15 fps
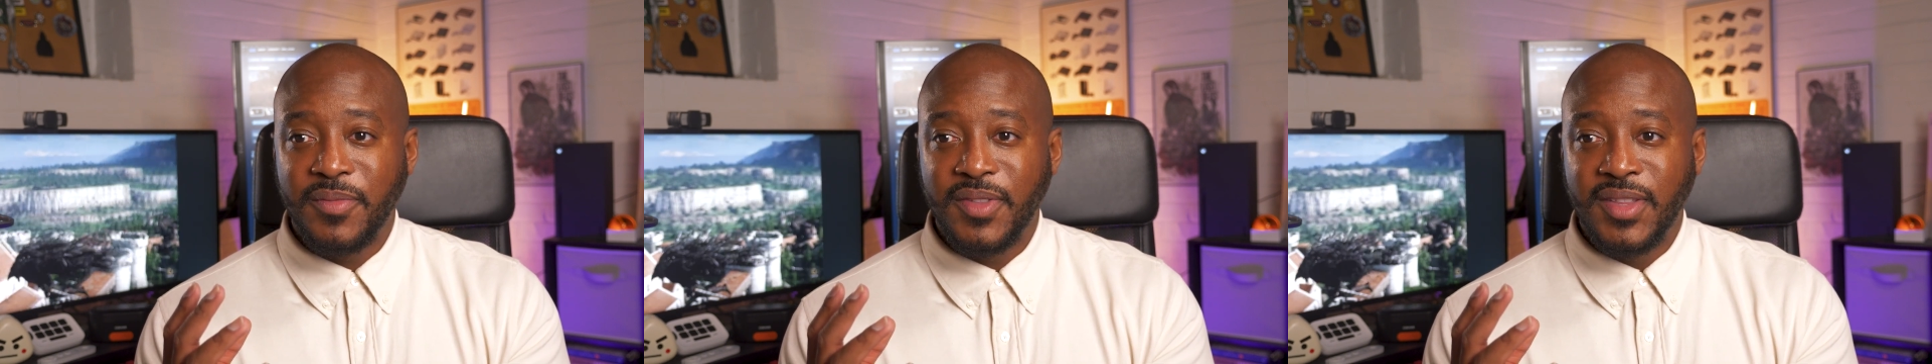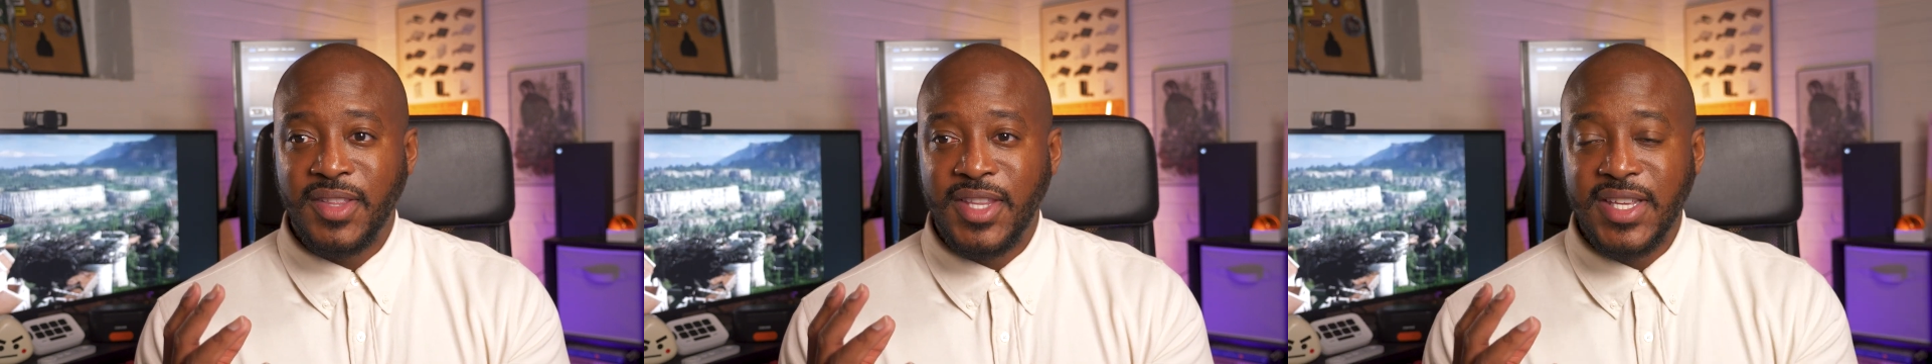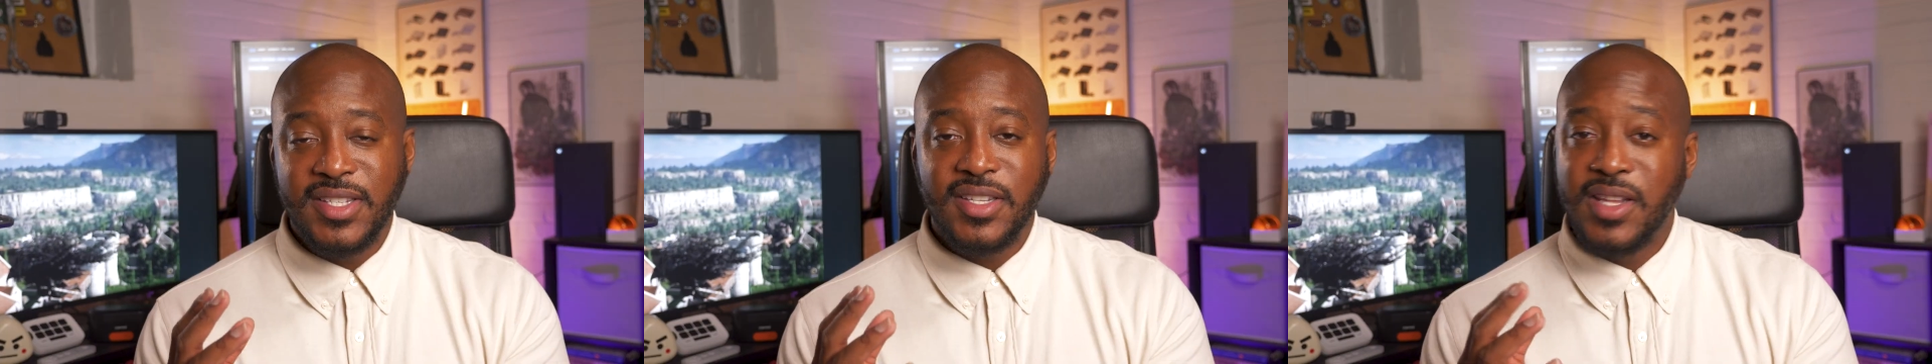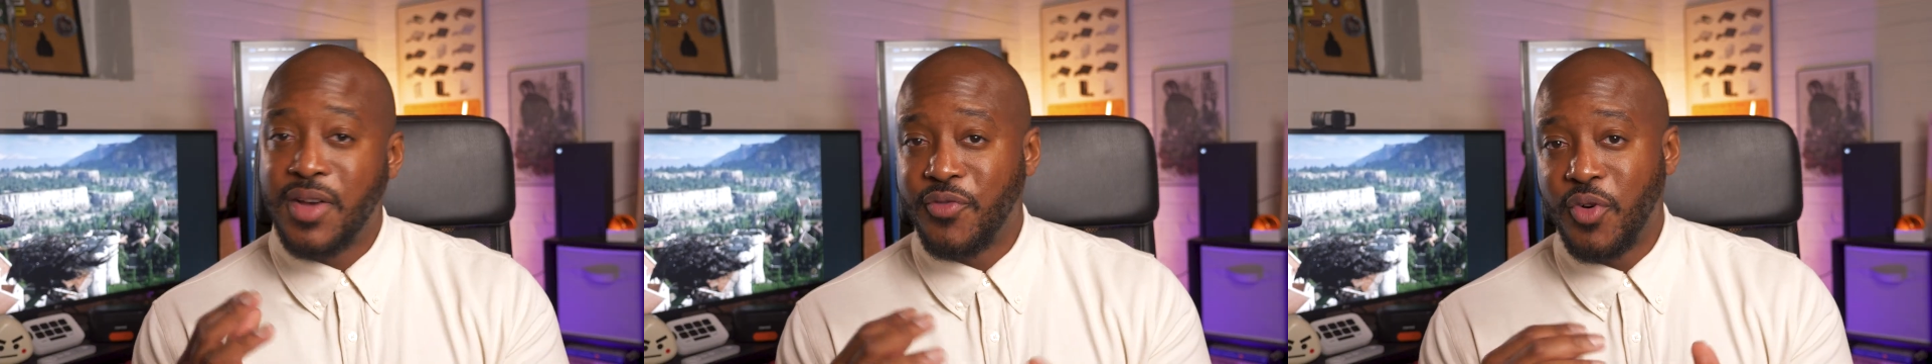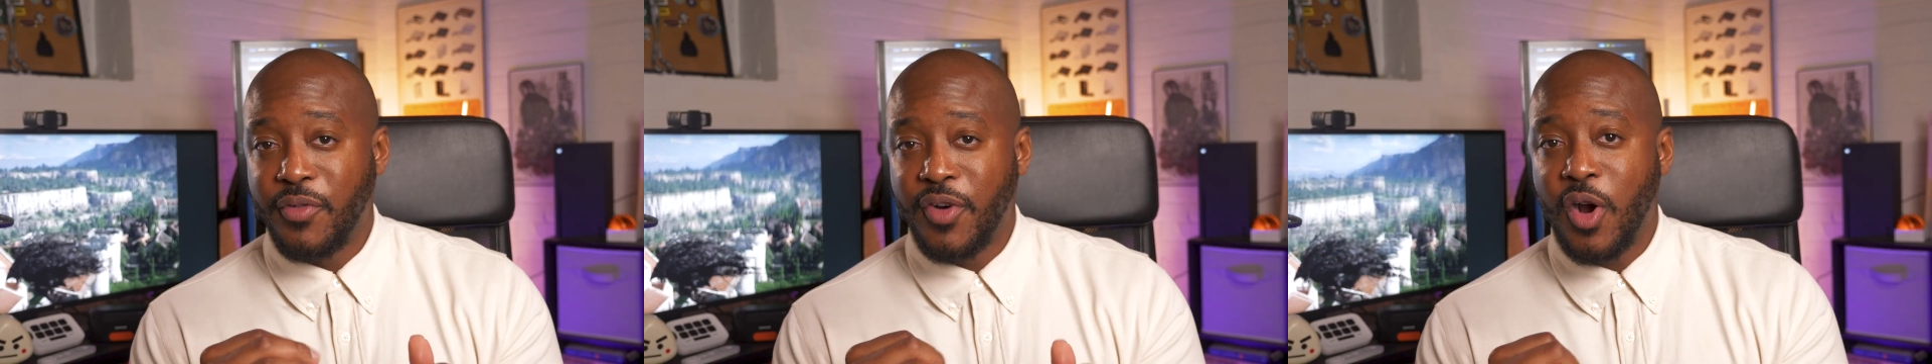this
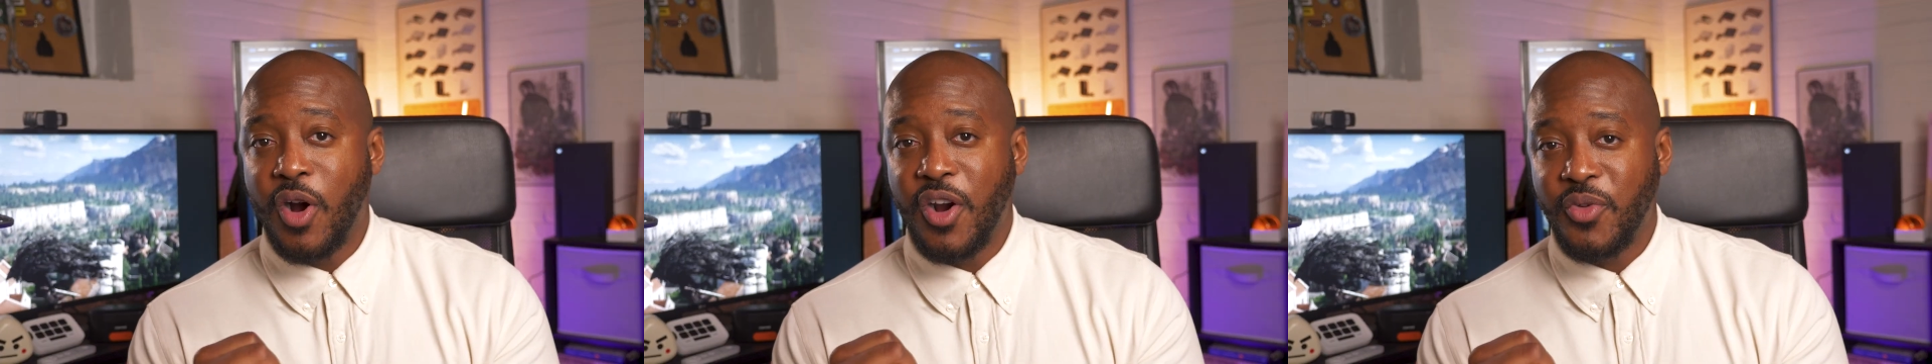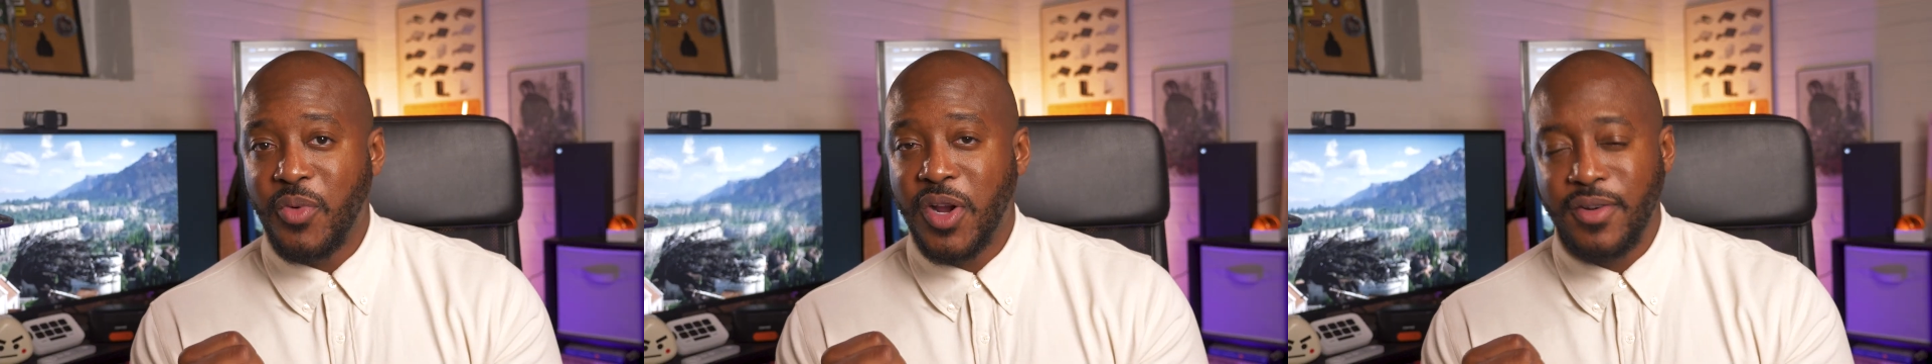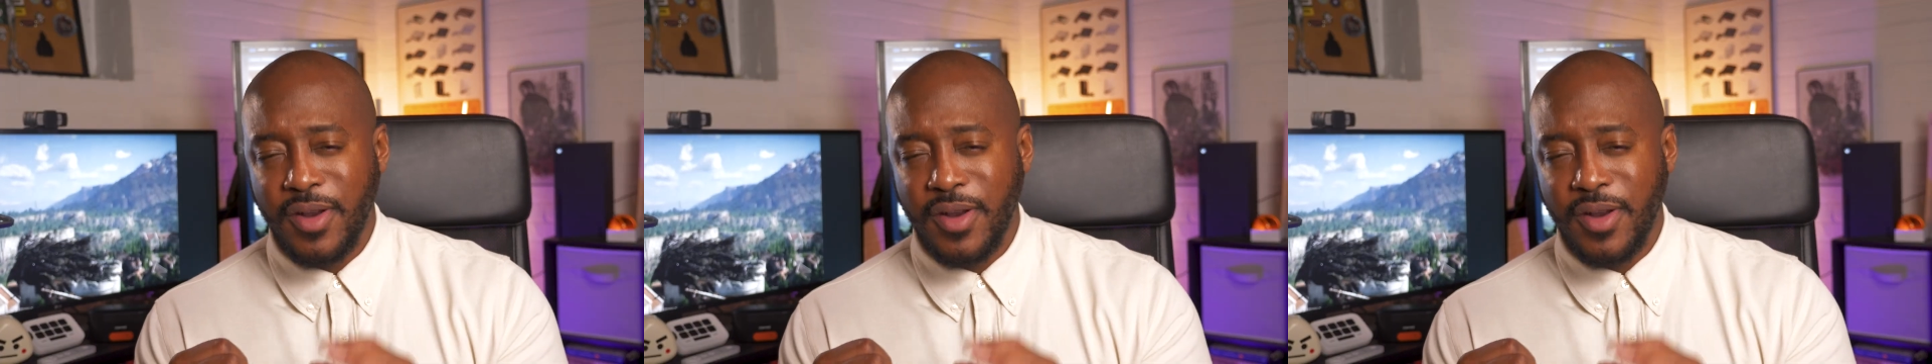level of hardware,